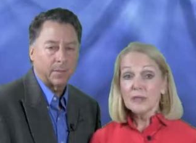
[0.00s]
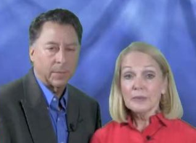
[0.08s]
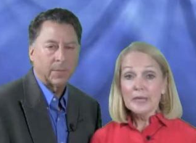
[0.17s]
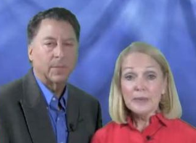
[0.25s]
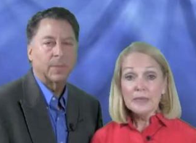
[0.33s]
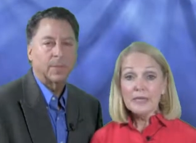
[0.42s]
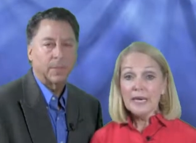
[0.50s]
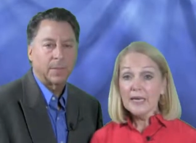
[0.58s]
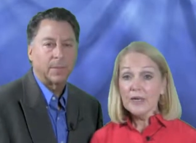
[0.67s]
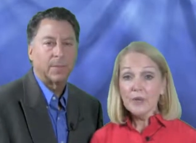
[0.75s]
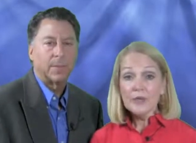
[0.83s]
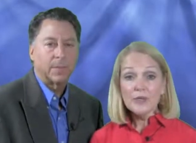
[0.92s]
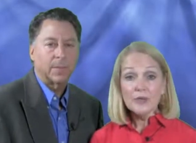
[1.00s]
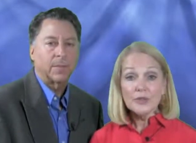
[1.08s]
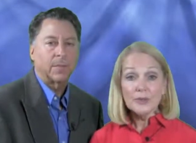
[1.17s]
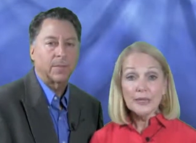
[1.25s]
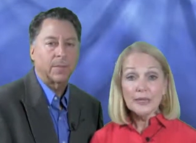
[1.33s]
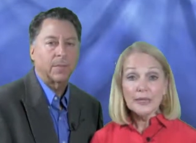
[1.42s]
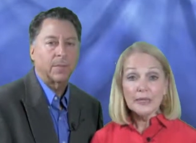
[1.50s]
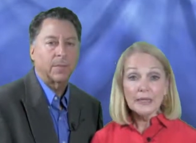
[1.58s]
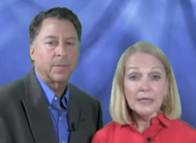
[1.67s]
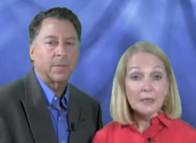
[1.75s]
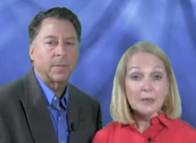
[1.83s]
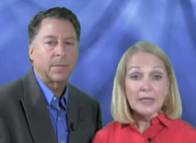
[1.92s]
Speaker 1: Maybe Dad always earned the money
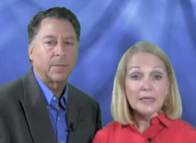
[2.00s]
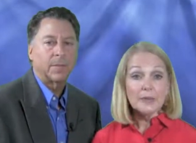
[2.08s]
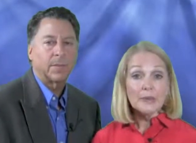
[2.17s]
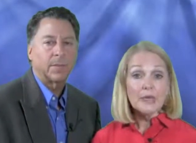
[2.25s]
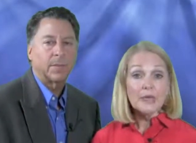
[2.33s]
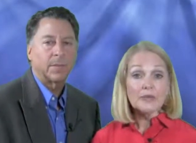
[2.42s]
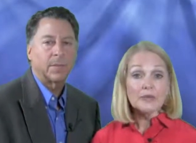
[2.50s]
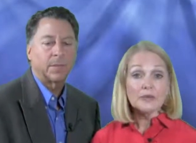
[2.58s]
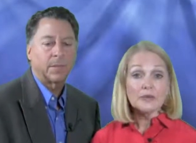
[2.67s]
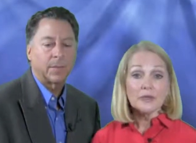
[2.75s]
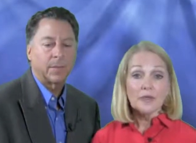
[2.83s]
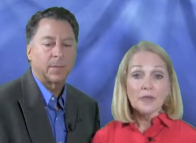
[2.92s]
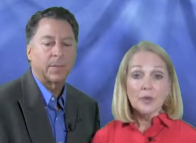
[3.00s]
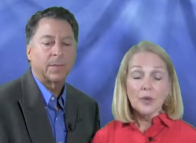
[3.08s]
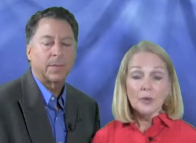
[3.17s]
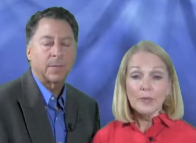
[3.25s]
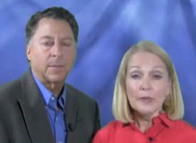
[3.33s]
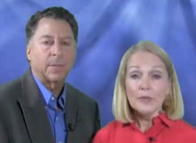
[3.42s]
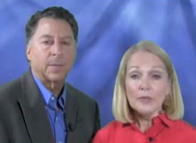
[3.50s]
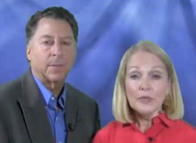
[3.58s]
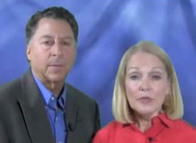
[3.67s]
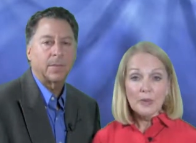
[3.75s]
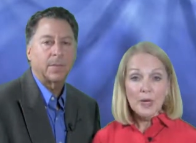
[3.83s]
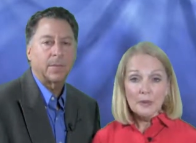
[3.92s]
and he paid the bills. Or maybe it
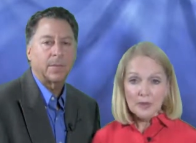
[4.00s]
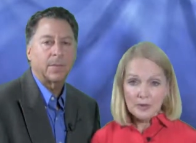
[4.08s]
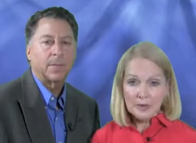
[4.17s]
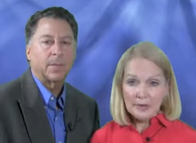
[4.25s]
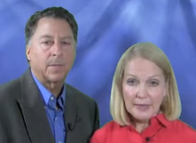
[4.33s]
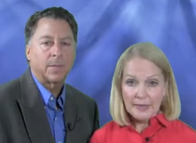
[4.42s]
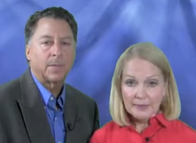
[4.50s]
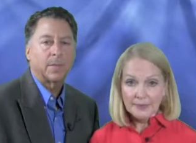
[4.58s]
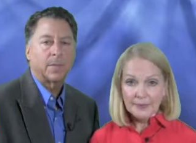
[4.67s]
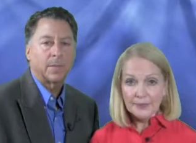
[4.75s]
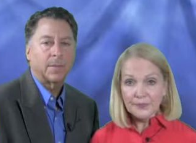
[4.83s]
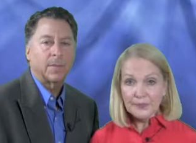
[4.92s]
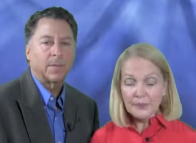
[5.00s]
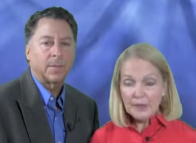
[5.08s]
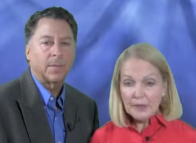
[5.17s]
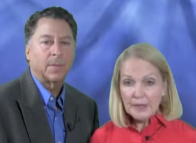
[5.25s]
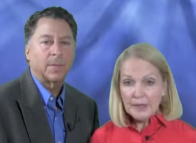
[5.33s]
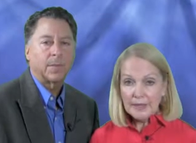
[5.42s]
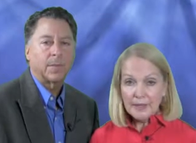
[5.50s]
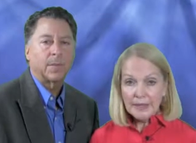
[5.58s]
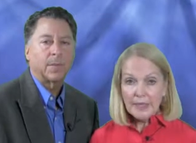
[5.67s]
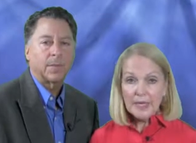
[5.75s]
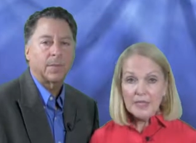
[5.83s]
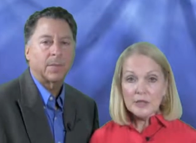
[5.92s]
was Mom who did that. In
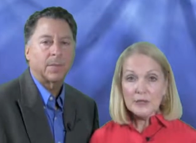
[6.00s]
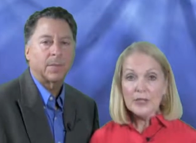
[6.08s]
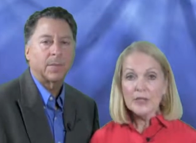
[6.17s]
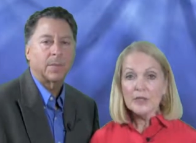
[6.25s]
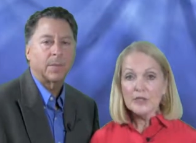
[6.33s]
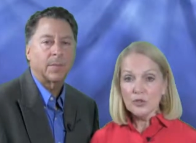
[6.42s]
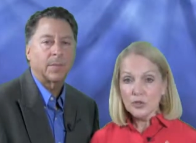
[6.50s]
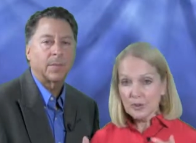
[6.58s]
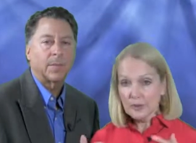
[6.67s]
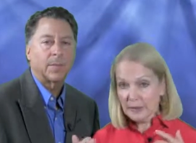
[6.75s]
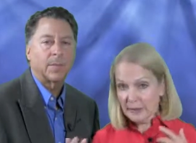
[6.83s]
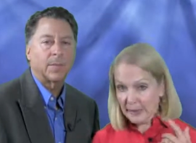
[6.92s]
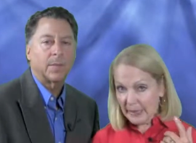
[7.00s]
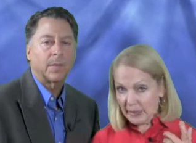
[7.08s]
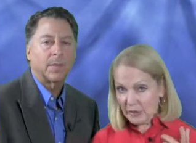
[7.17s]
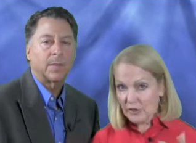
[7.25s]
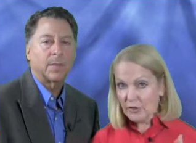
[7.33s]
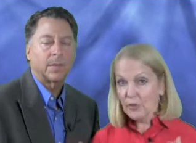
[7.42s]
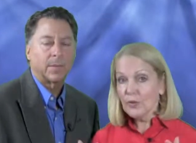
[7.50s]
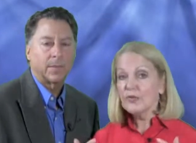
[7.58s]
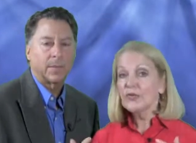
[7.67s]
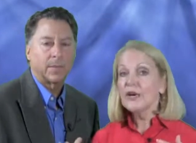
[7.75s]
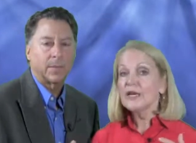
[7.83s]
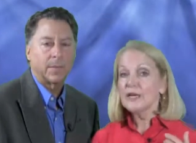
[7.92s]
any case, parents normally manage their own
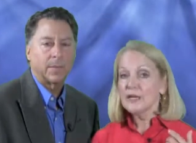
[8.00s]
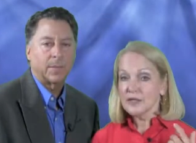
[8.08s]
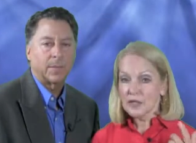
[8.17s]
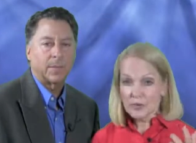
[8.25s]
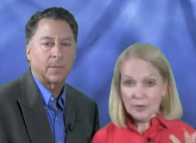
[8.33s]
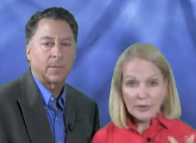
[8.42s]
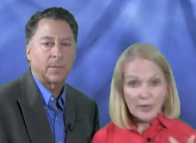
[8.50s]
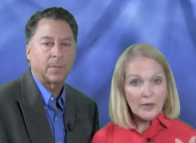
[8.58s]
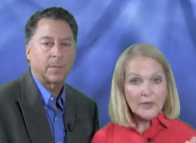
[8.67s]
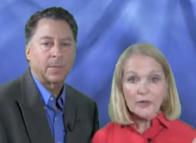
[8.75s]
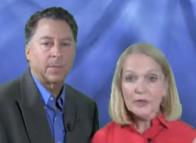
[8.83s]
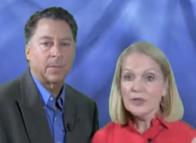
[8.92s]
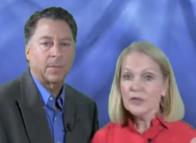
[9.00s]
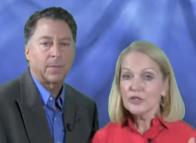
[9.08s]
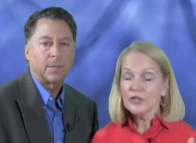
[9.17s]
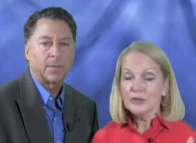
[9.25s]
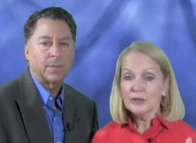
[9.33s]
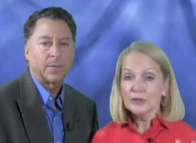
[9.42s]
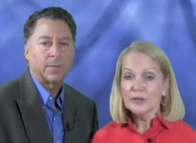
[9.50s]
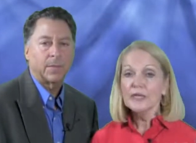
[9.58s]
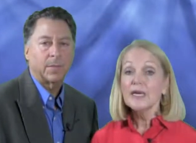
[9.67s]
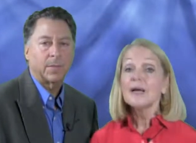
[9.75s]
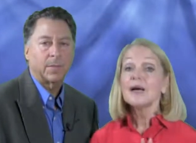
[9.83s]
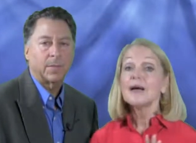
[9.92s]
finances without their adult children
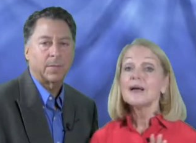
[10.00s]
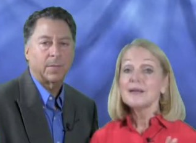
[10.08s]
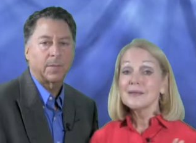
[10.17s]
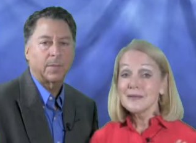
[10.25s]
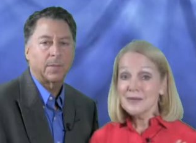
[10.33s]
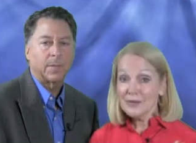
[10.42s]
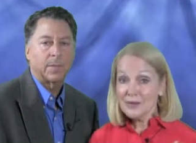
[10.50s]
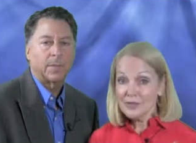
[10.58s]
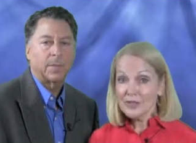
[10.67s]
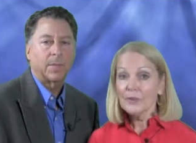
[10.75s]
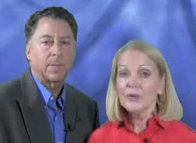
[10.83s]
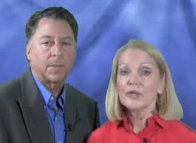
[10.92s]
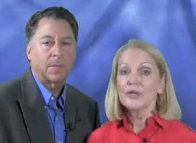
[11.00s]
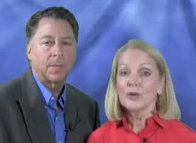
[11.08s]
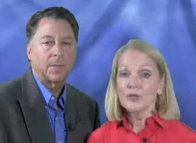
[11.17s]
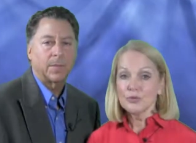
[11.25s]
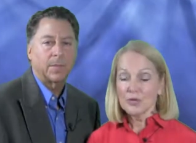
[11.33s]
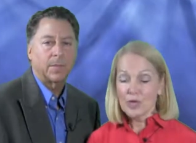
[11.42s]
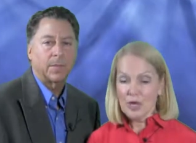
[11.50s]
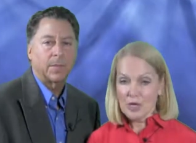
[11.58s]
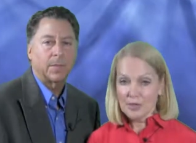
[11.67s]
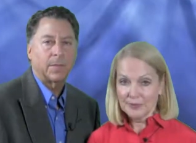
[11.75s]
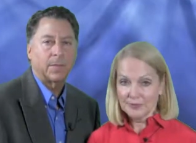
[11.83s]
until something goes wrong.